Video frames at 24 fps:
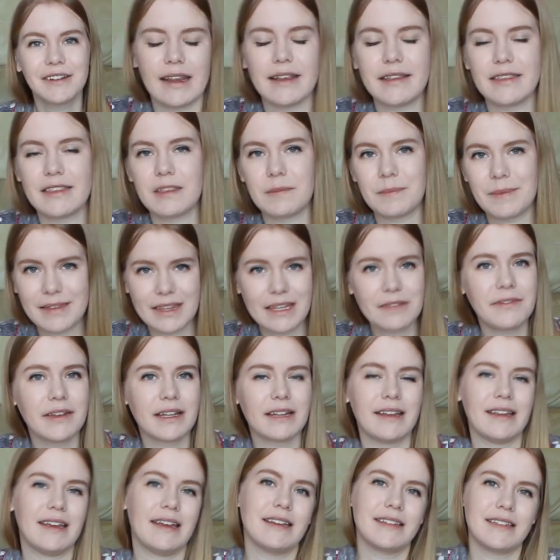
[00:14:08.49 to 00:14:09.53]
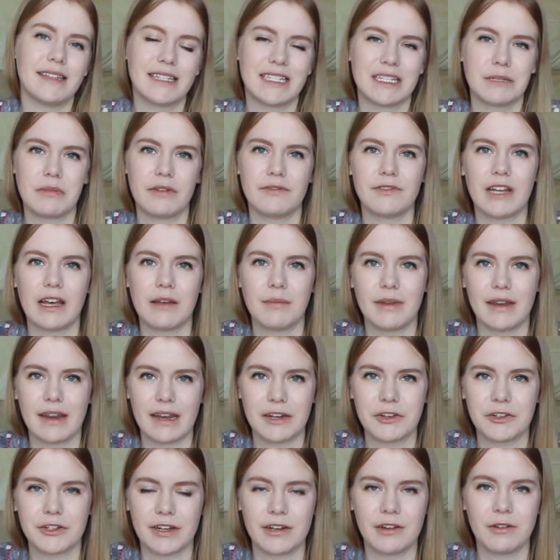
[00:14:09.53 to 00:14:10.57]
It's specifically a system of
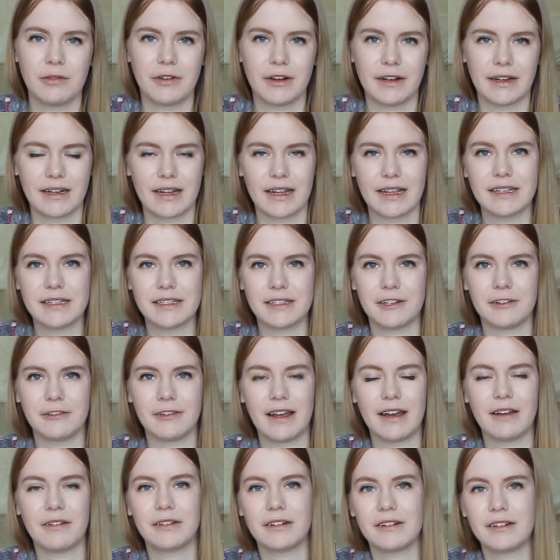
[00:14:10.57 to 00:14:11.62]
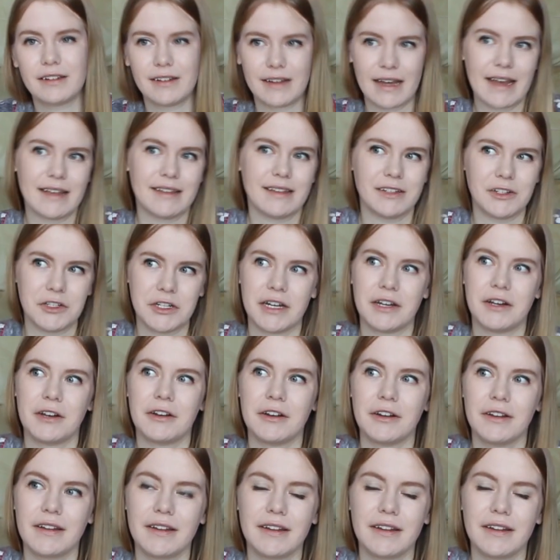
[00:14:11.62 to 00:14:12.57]
domination organized around class and gender.